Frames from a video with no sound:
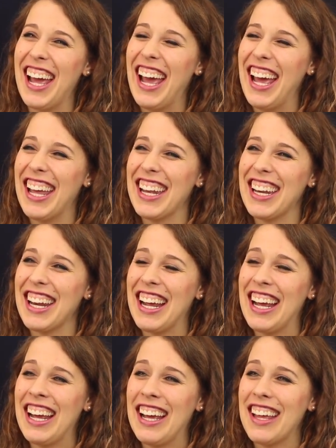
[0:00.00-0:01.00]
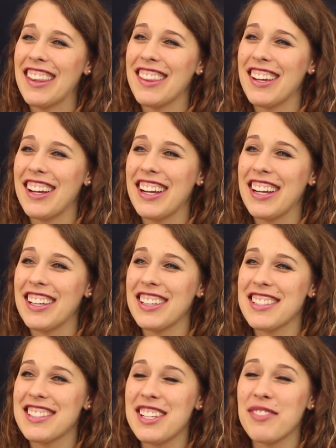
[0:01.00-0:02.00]
and
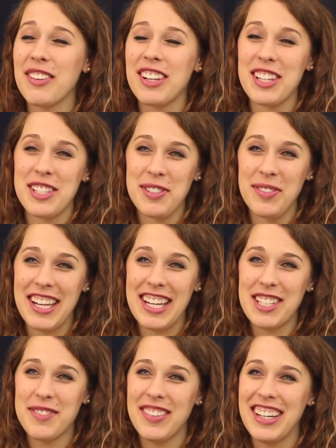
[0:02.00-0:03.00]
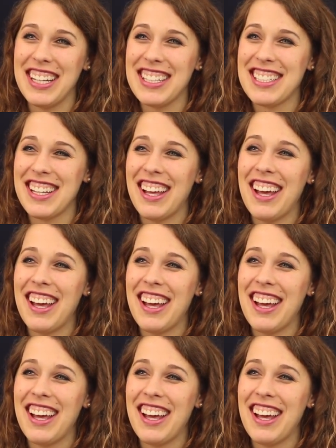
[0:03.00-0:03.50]
they seem really sweet, but